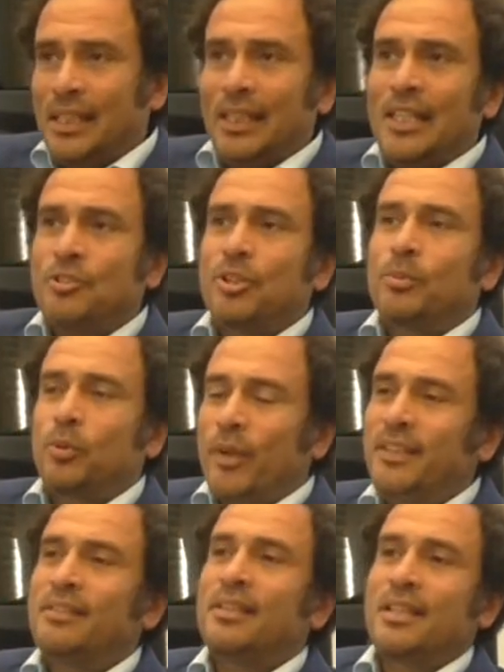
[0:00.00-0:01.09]
Egypt
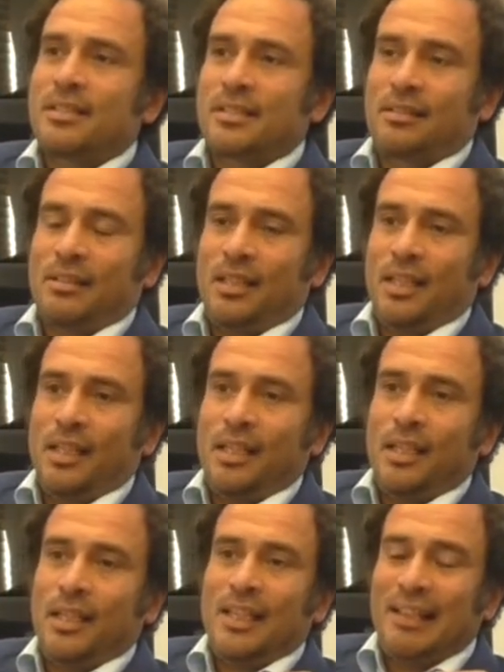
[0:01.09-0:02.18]
witnessed
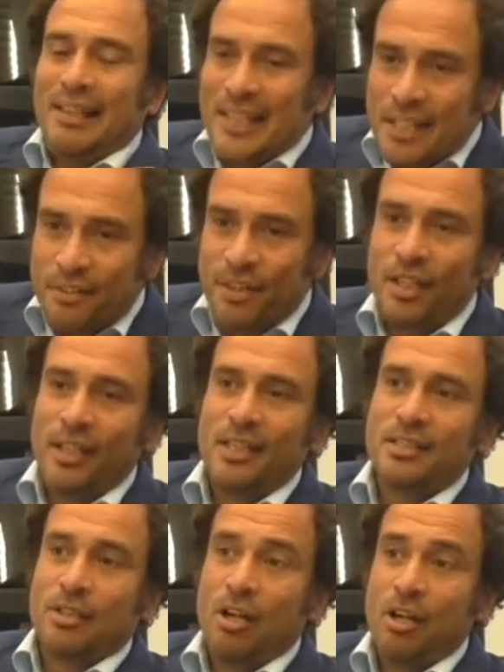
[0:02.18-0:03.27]
a clear
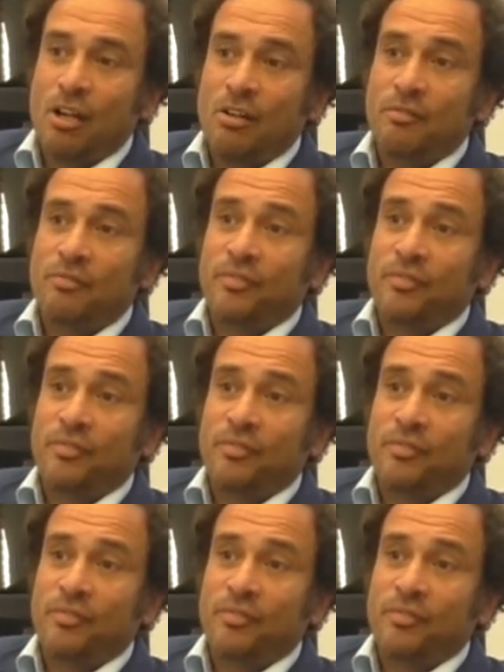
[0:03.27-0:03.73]
rise of